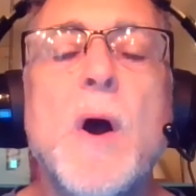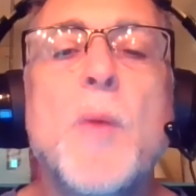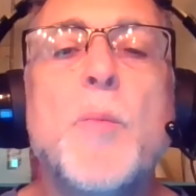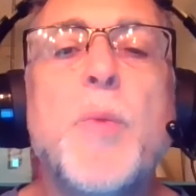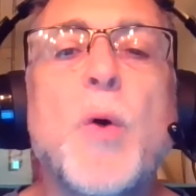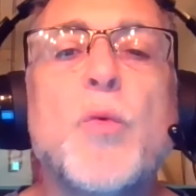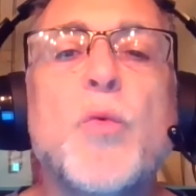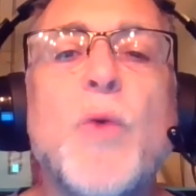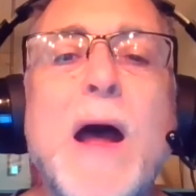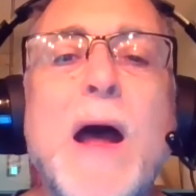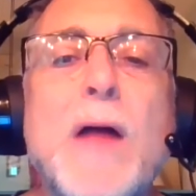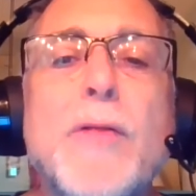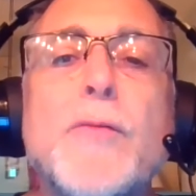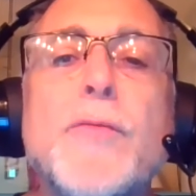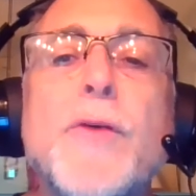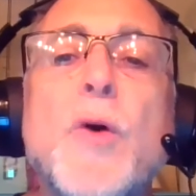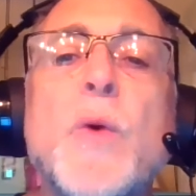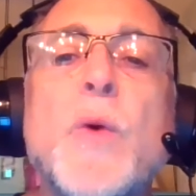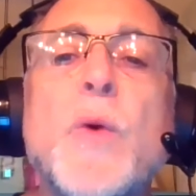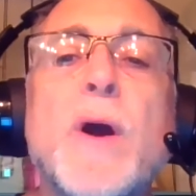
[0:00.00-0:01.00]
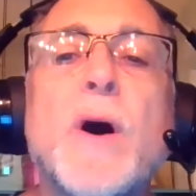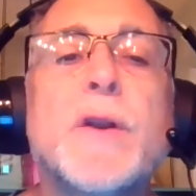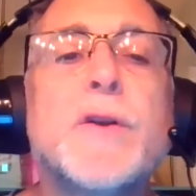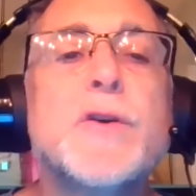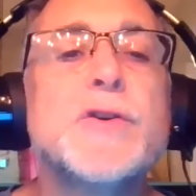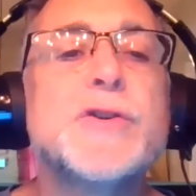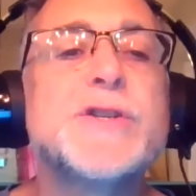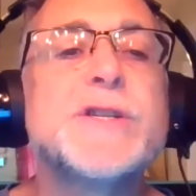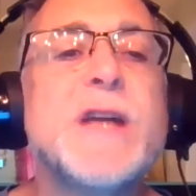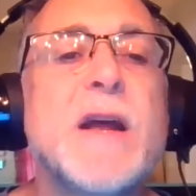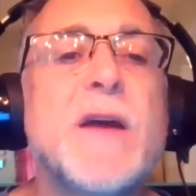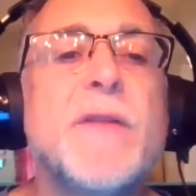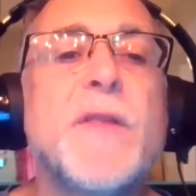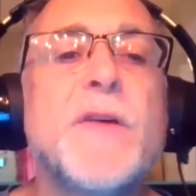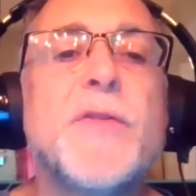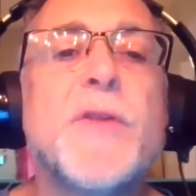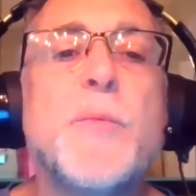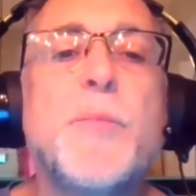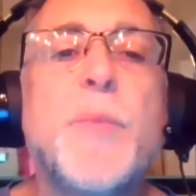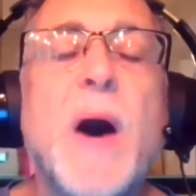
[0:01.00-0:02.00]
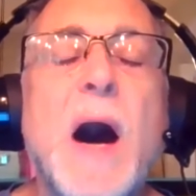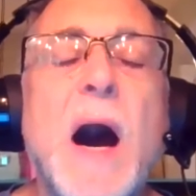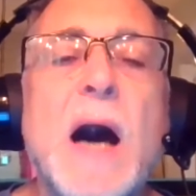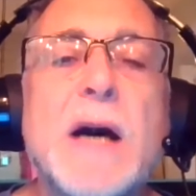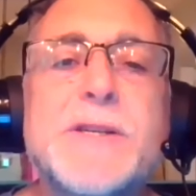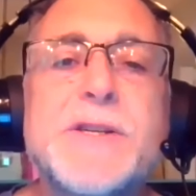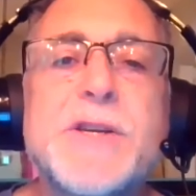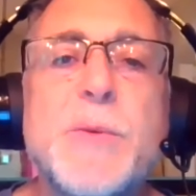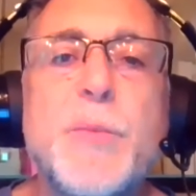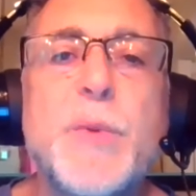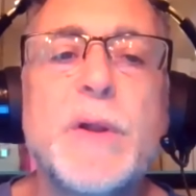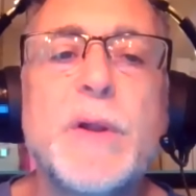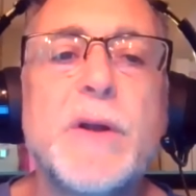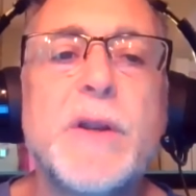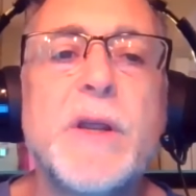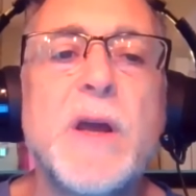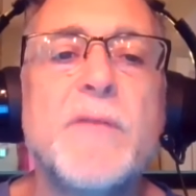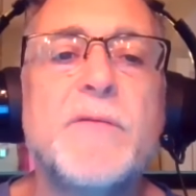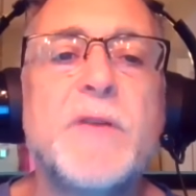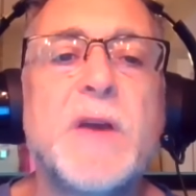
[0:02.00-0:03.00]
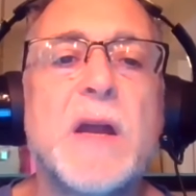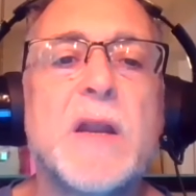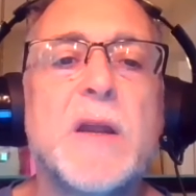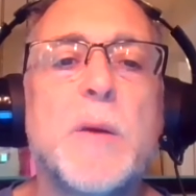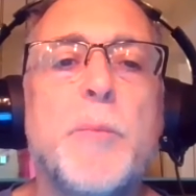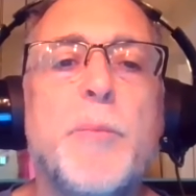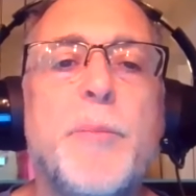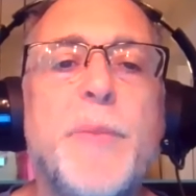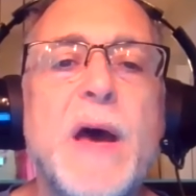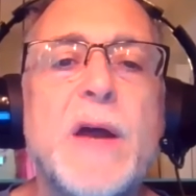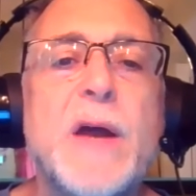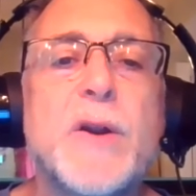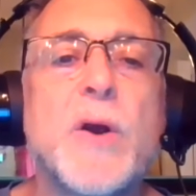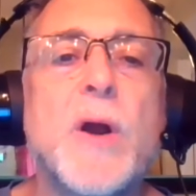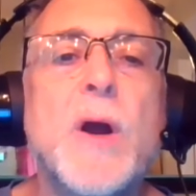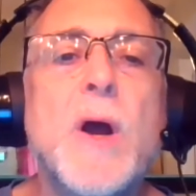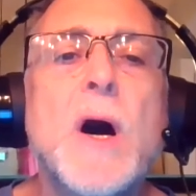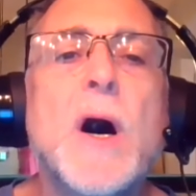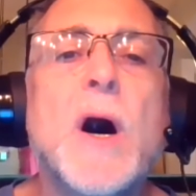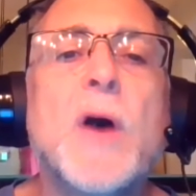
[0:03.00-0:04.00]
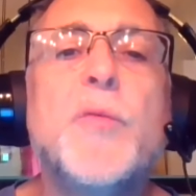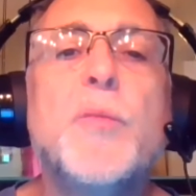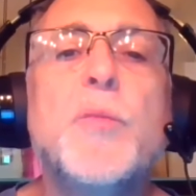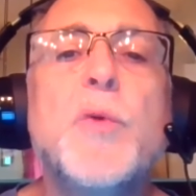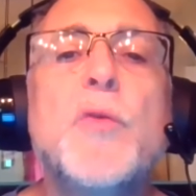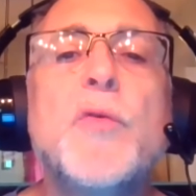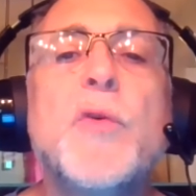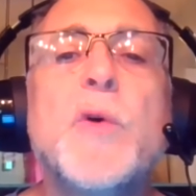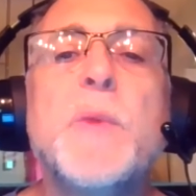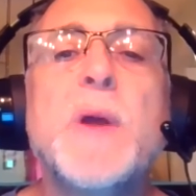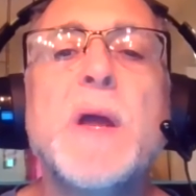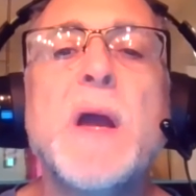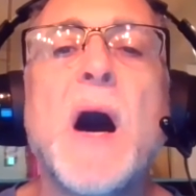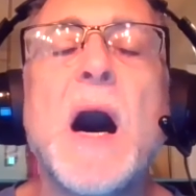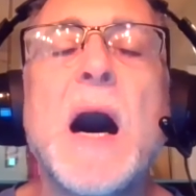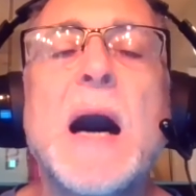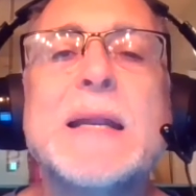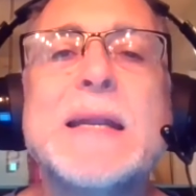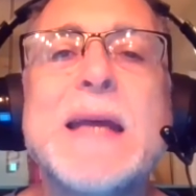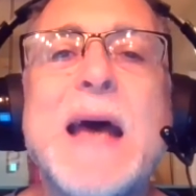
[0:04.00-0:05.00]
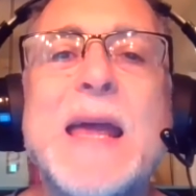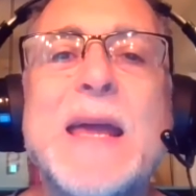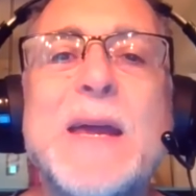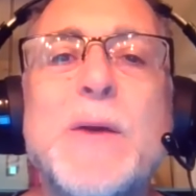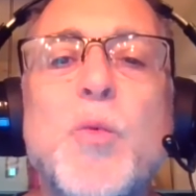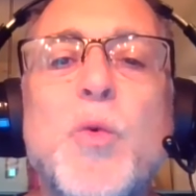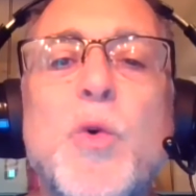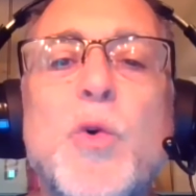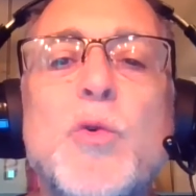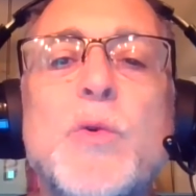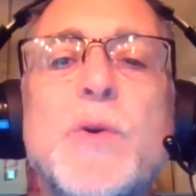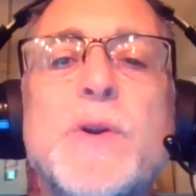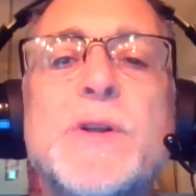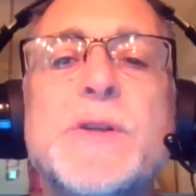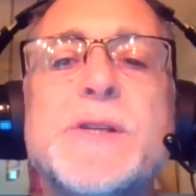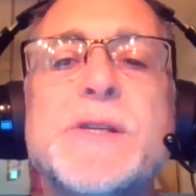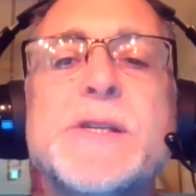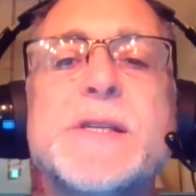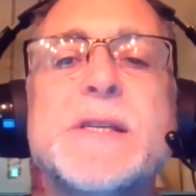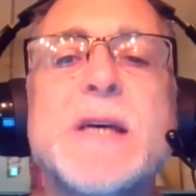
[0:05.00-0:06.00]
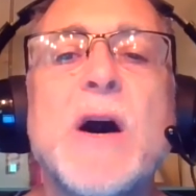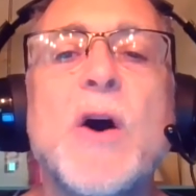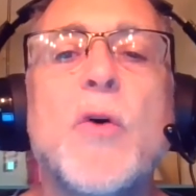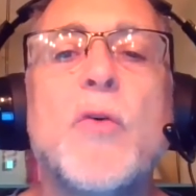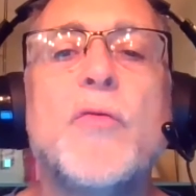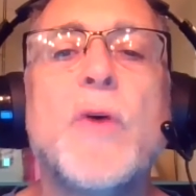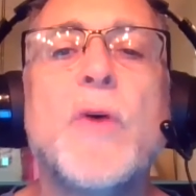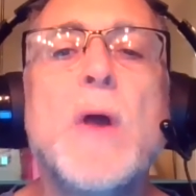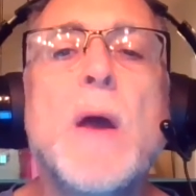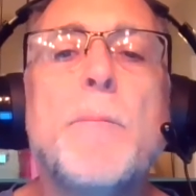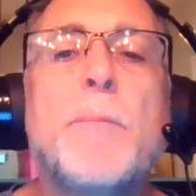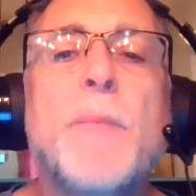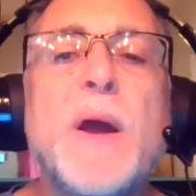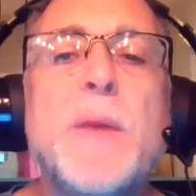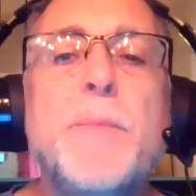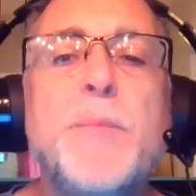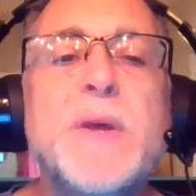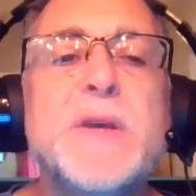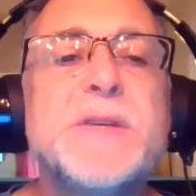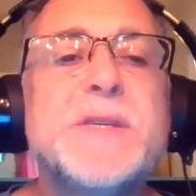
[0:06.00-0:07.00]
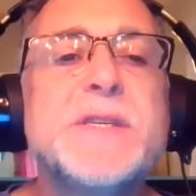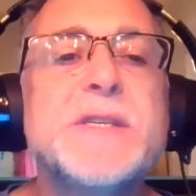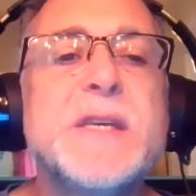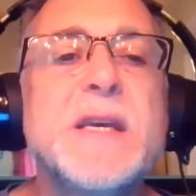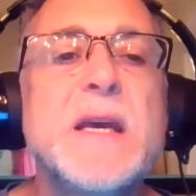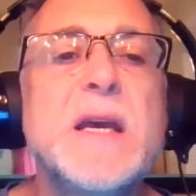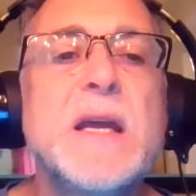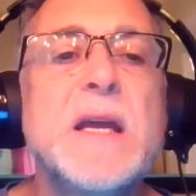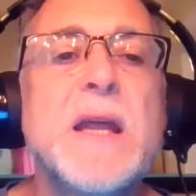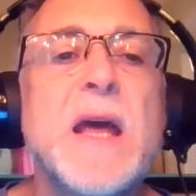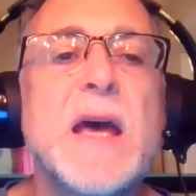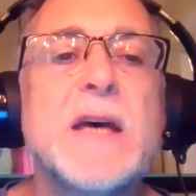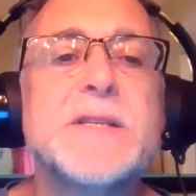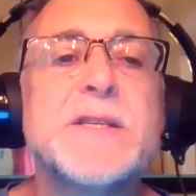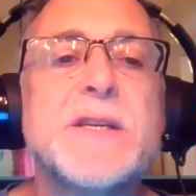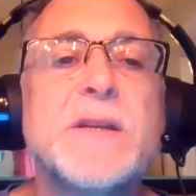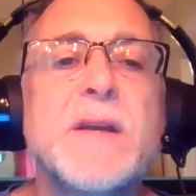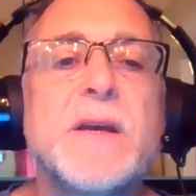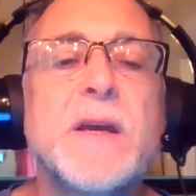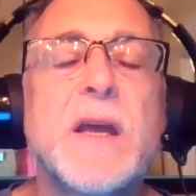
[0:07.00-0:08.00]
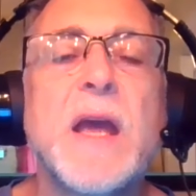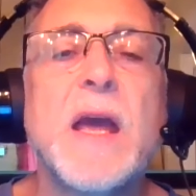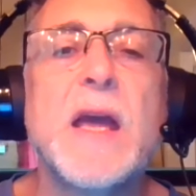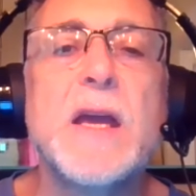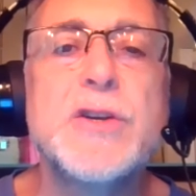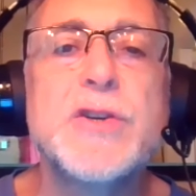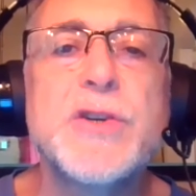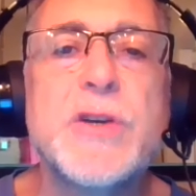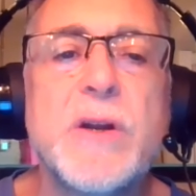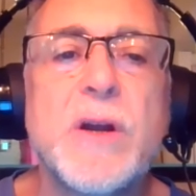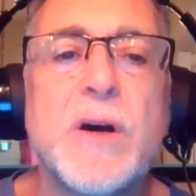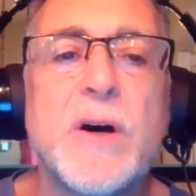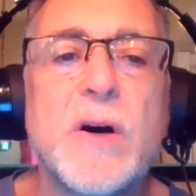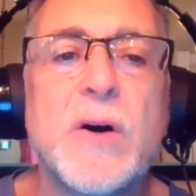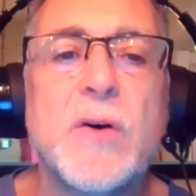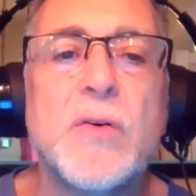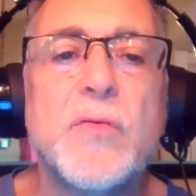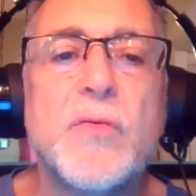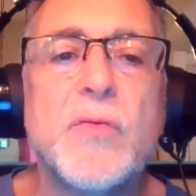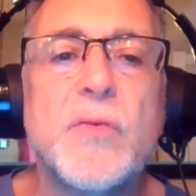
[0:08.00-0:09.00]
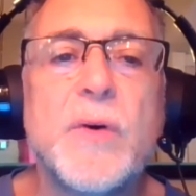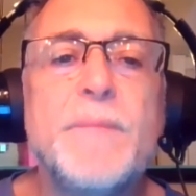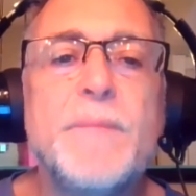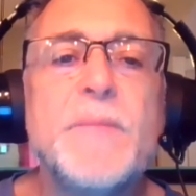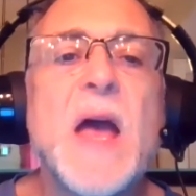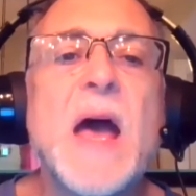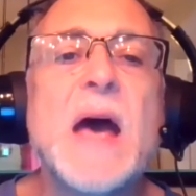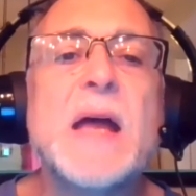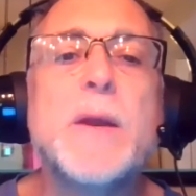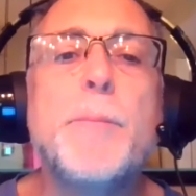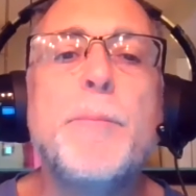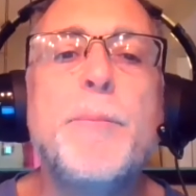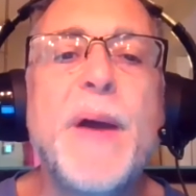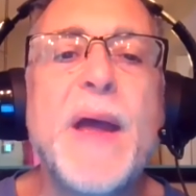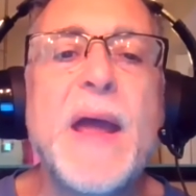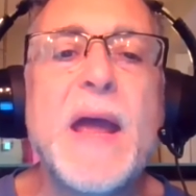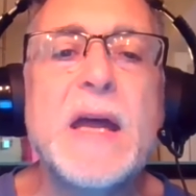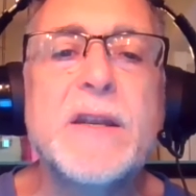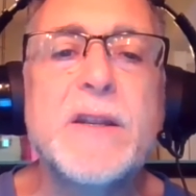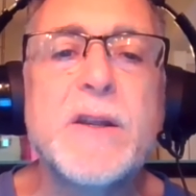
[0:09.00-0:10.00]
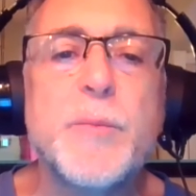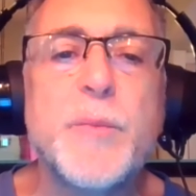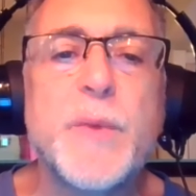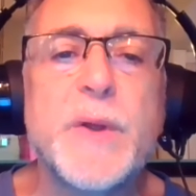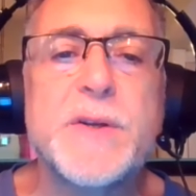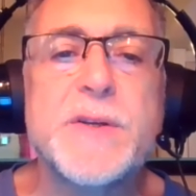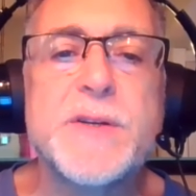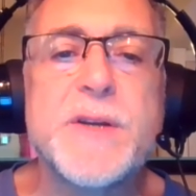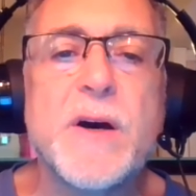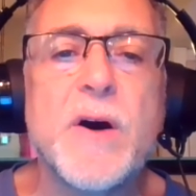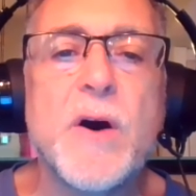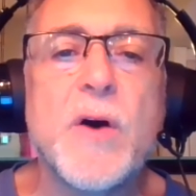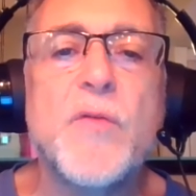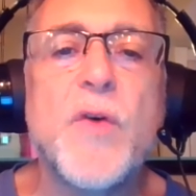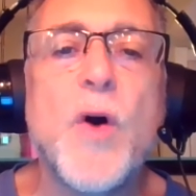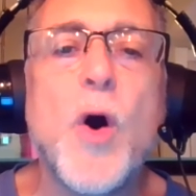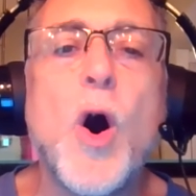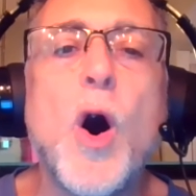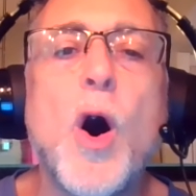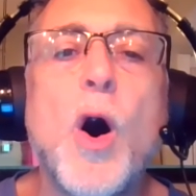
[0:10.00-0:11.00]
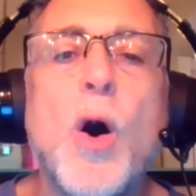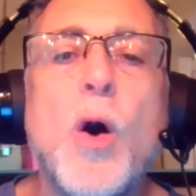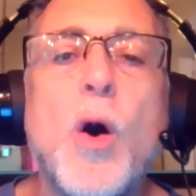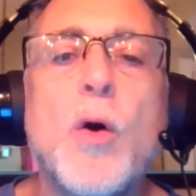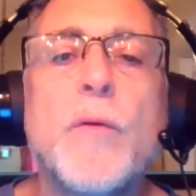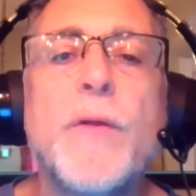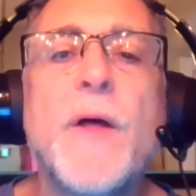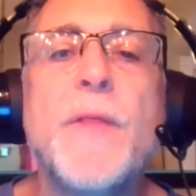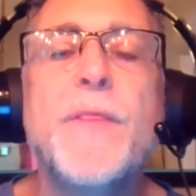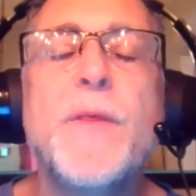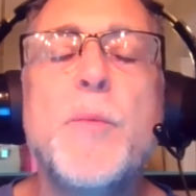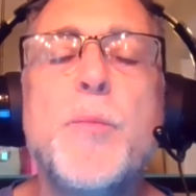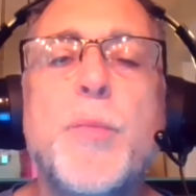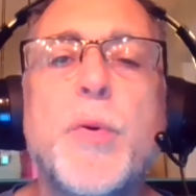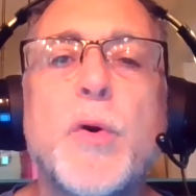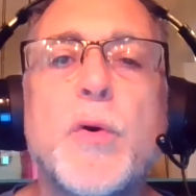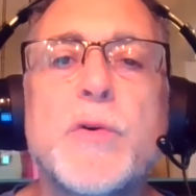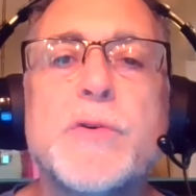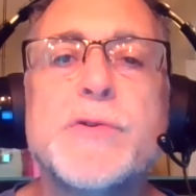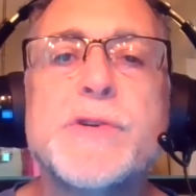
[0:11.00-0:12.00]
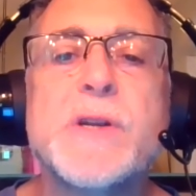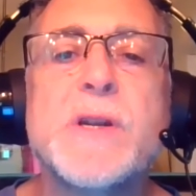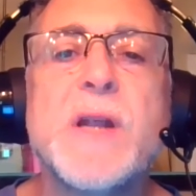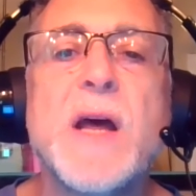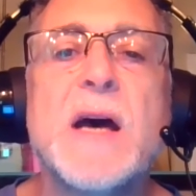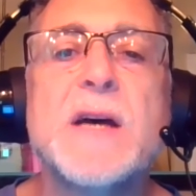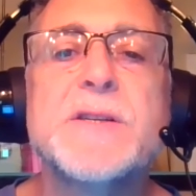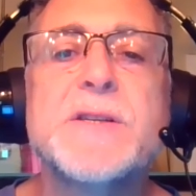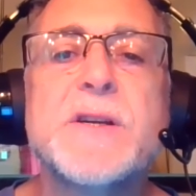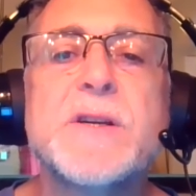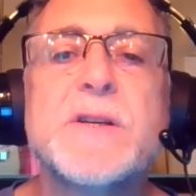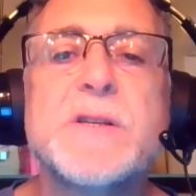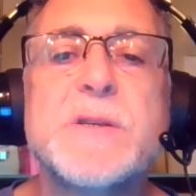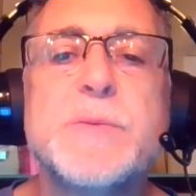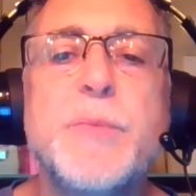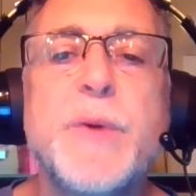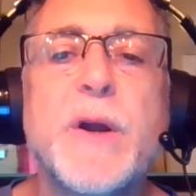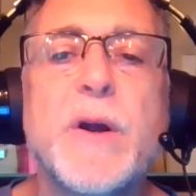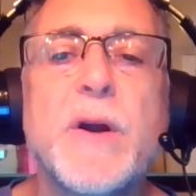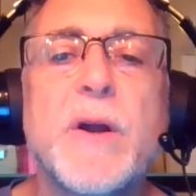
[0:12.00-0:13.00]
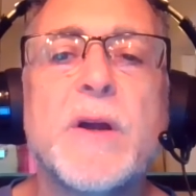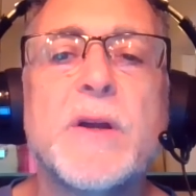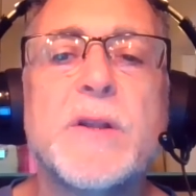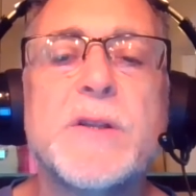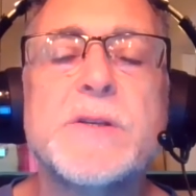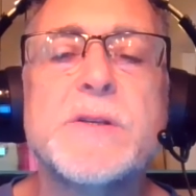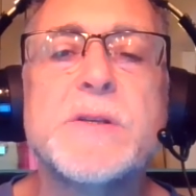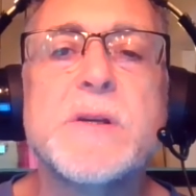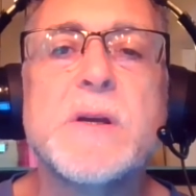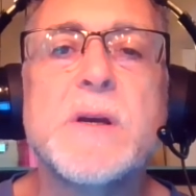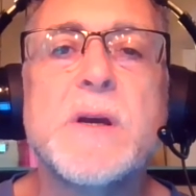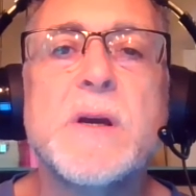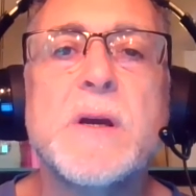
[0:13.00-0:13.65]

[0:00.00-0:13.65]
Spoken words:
but rather that we understand that the possibility of getting better, of moving beyond a wounded self, might be seen as a negation of, an abandonment of, all that the person has experienced.